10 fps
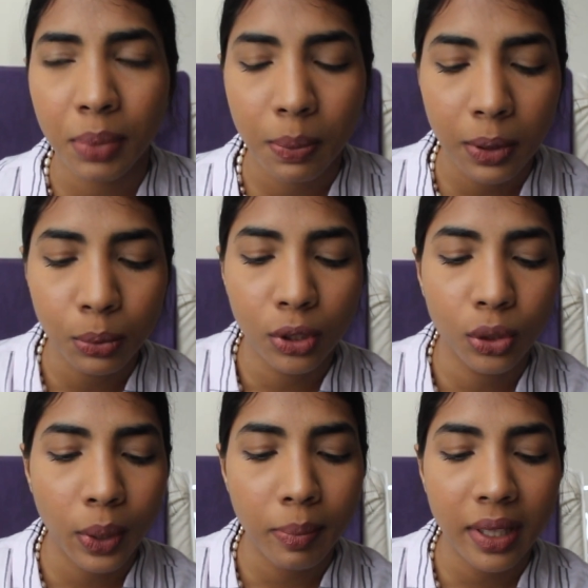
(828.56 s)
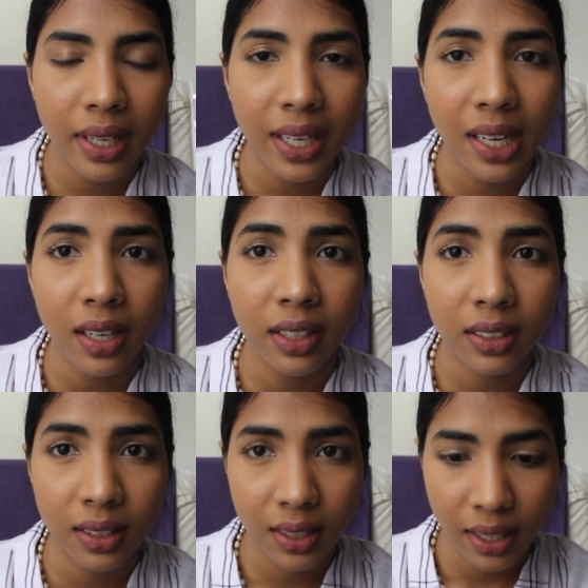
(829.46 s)
People would swim in that area
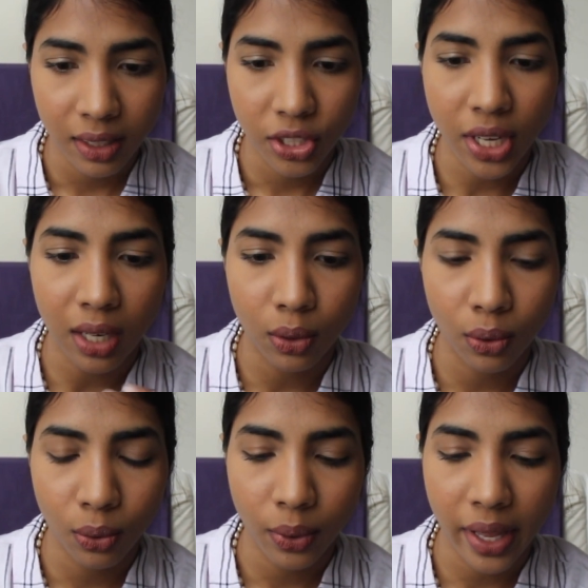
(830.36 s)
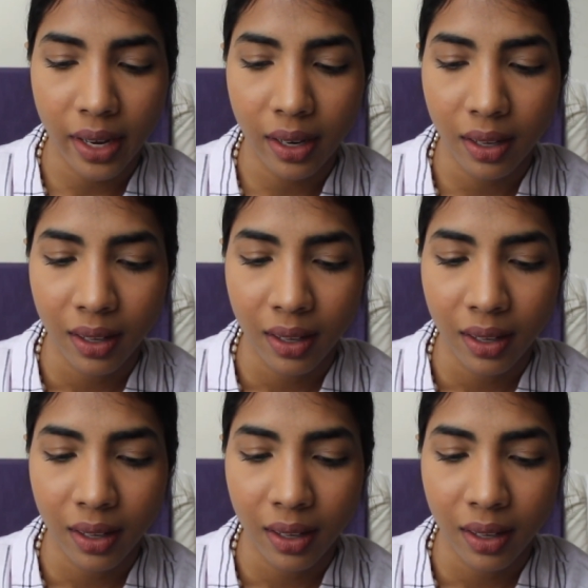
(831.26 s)
because it's like a shallow, and